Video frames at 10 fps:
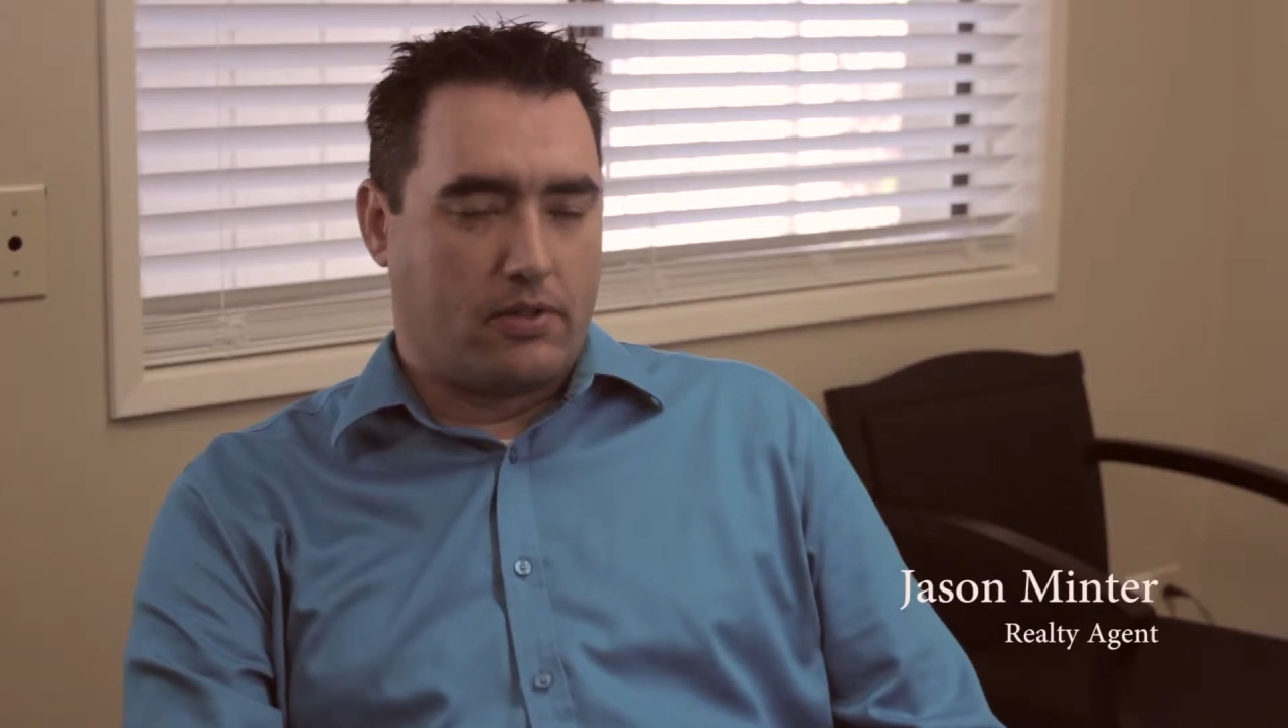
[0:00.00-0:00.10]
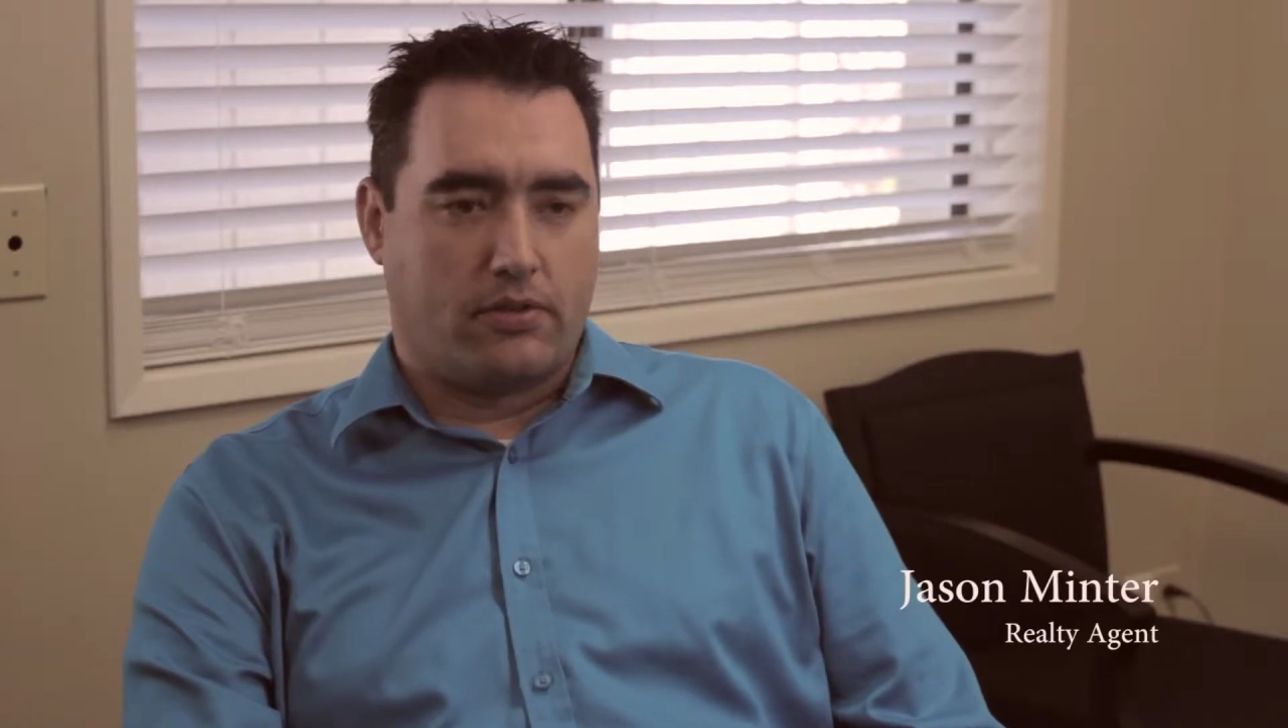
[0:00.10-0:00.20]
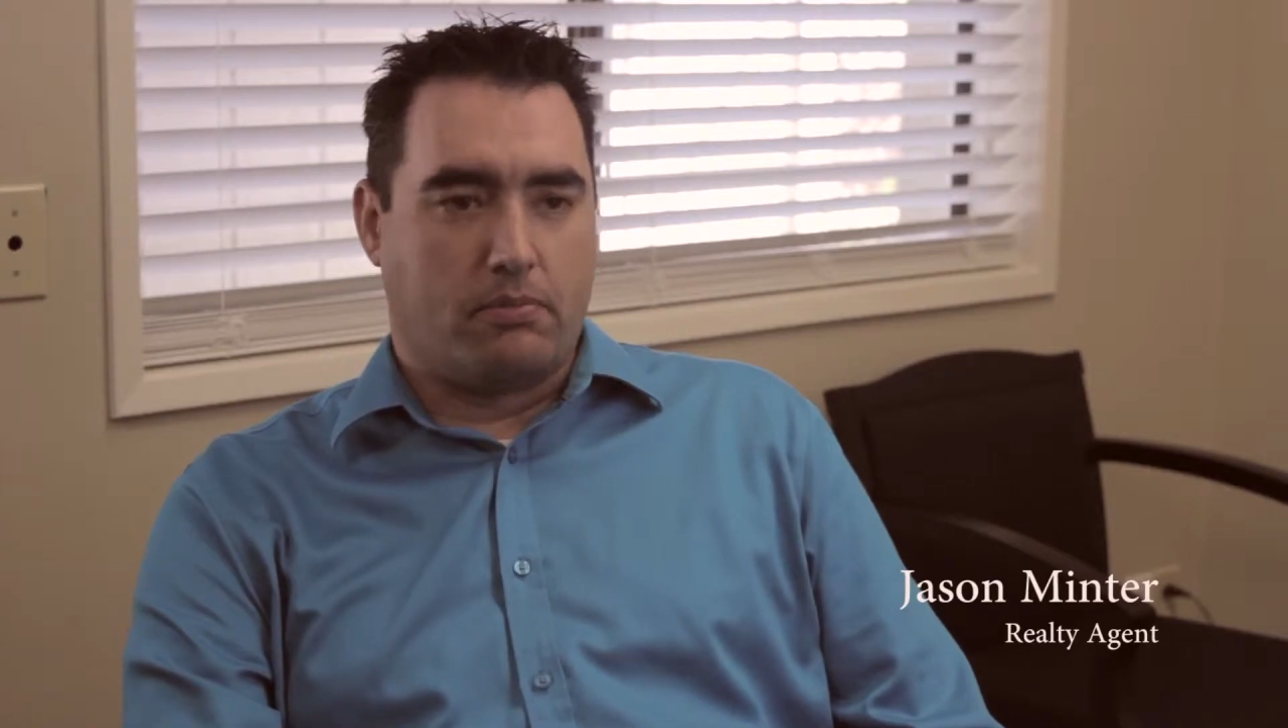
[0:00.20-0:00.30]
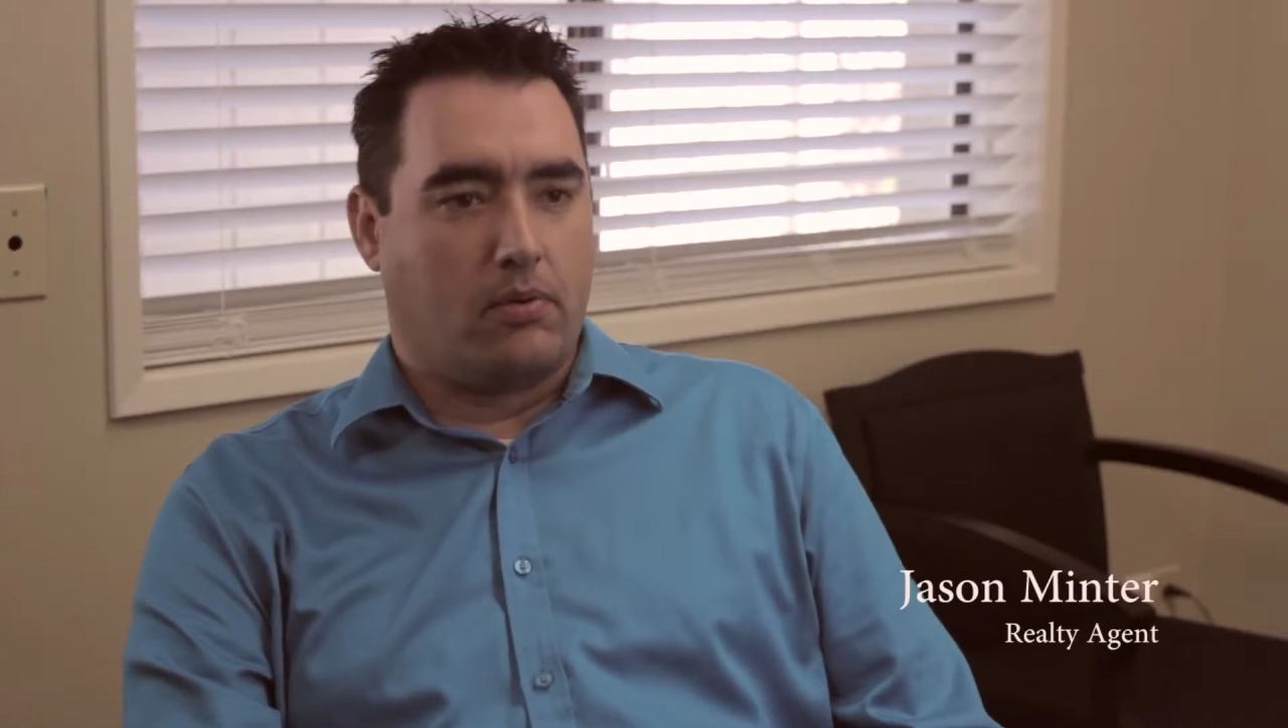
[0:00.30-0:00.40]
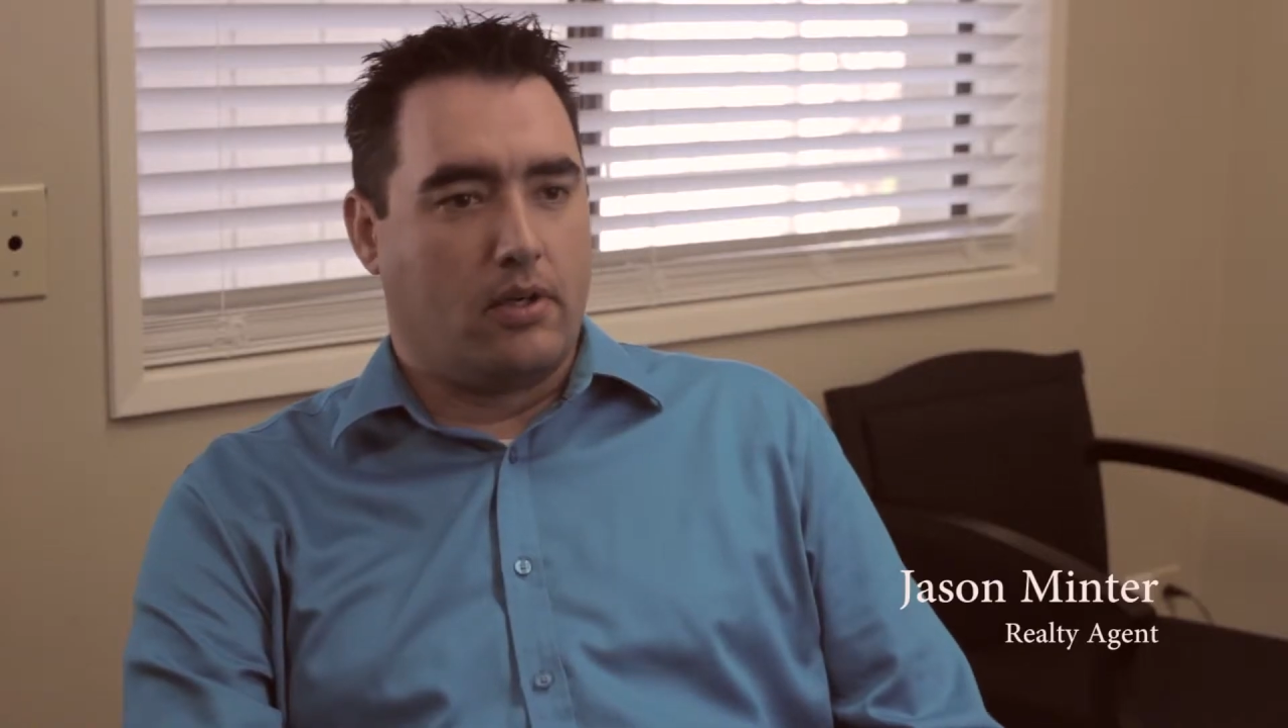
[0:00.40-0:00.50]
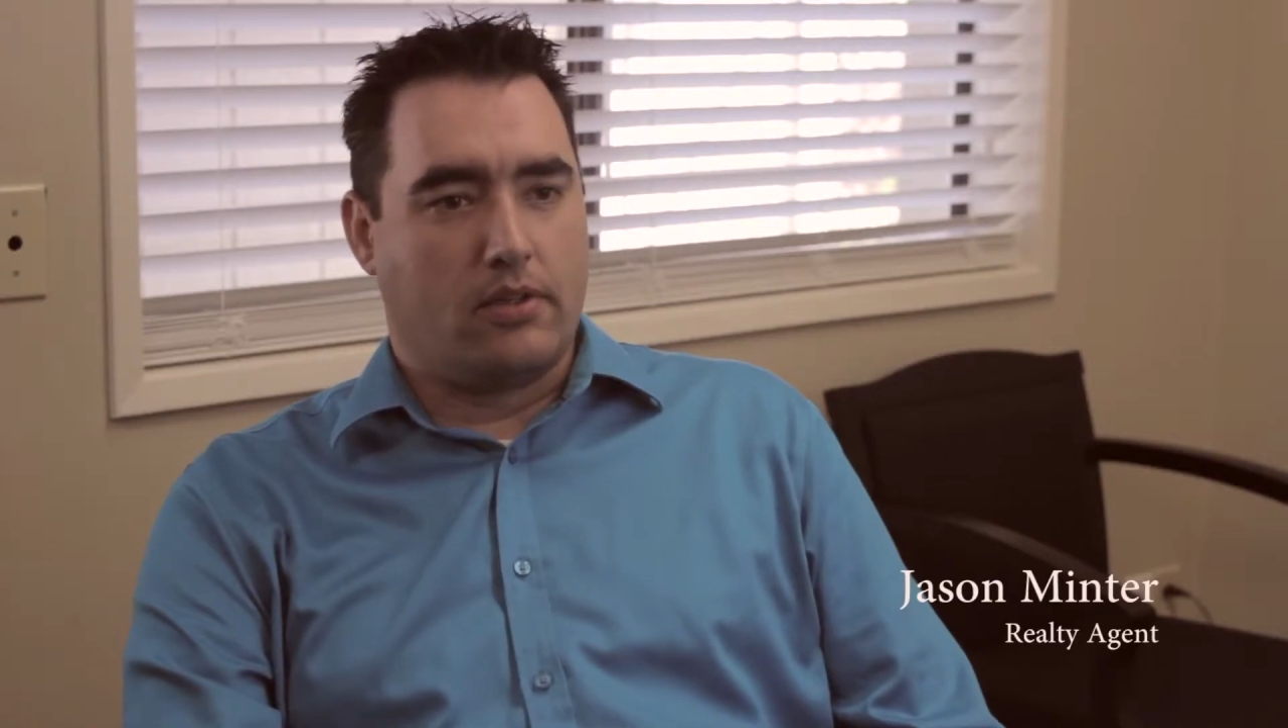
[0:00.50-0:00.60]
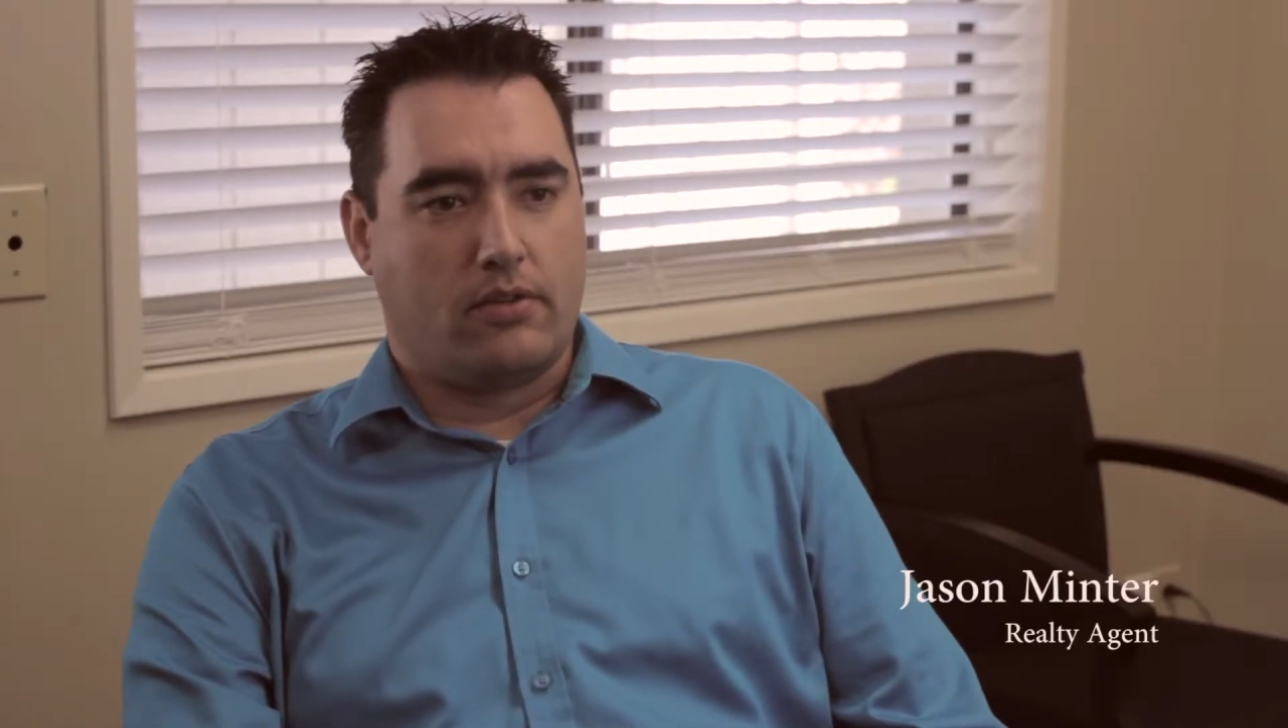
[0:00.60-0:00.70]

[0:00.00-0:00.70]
much support and